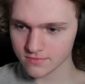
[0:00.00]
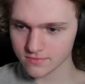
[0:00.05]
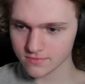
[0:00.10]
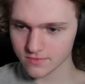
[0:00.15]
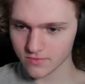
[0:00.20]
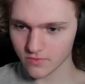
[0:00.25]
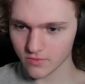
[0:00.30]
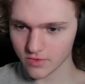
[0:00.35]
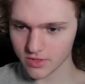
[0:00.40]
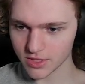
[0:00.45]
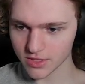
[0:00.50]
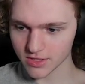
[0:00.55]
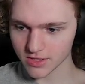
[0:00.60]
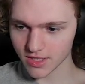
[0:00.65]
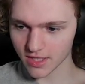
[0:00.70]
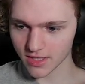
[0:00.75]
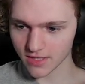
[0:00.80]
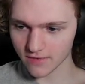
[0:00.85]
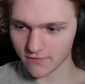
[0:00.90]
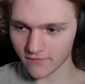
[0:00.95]
Which is
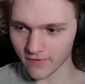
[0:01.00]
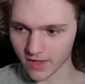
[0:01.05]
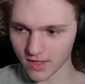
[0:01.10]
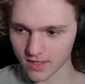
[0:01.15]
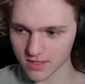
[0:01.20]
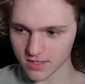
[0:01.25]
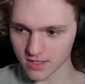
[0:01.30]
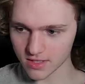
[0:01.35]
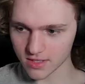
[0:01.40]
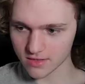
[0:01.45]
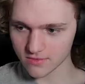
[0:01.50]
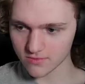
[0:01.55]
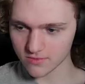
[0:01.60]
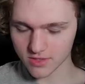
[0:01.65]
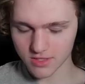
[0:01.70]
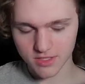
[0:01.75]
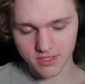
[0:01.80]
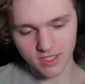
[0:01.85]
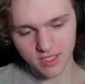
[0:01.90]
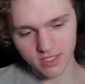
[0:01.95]
like
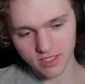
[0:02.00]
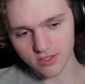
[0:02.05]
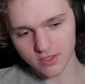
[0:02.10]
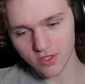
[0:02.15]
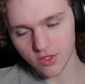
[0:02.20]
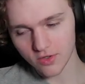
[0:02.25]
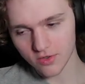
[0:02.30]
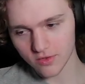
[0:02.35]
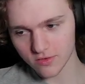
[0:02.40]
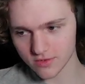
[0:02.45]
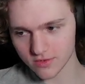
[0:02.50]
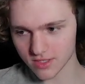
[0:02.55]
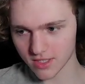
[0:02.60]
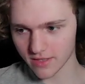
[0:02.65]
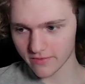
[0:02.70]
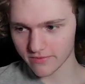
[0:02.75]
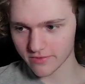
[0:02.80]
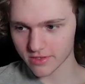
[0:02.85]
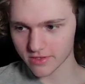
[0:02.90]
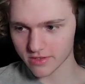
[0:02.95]
a node
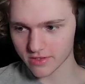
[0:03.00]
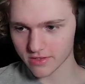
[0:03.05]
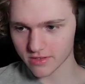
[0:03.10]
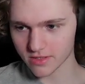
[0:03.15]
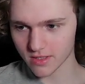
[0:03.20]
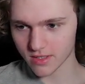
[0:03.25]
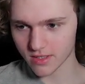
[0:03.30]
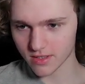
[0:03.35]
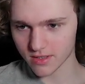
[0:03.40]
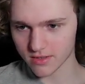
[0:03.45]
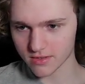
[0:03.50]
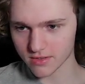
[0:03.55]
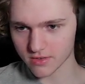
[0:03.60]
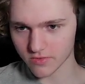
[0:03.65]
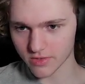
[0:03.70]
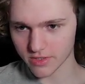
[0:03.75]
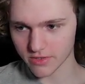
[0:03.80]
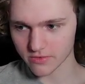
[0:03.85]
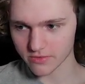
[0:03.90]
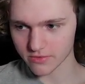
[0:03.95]
saved as a
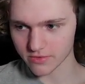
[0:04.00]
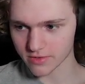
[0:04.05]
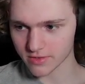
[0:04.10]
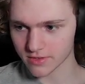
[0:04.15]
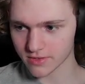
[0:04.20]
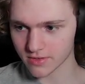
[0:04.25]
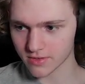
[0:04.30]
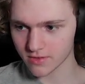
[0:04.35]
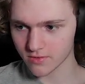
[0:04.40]
resource.